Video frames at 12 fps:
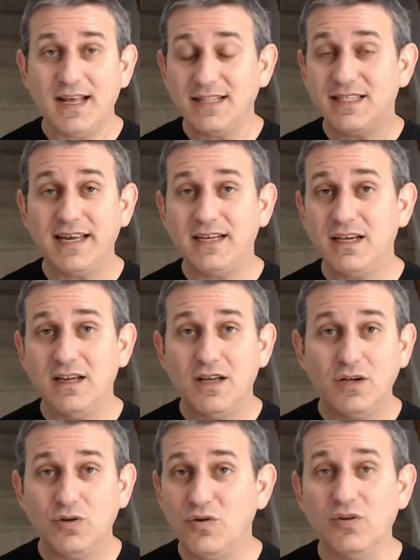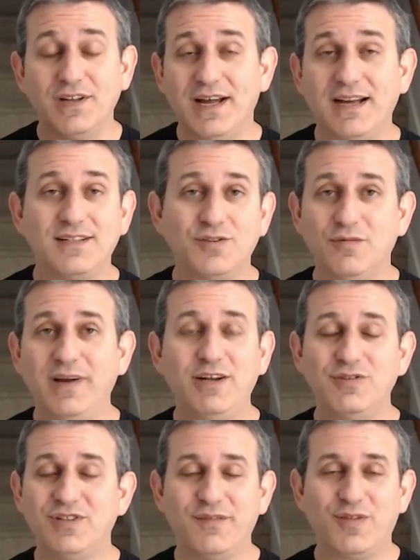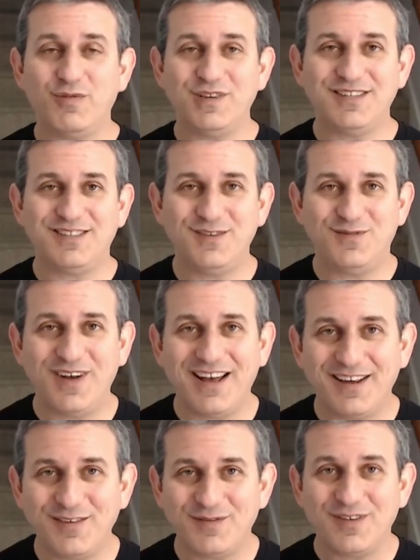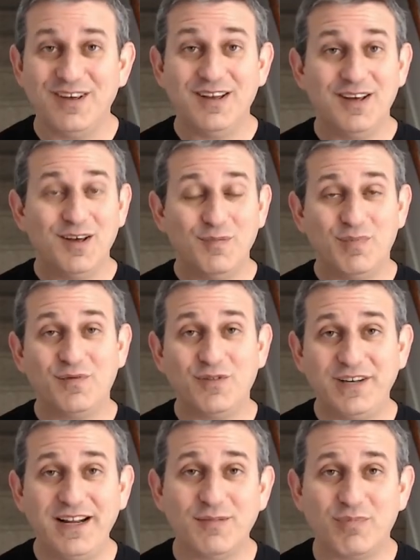It's like Google Docs or Microsoft 365, but for data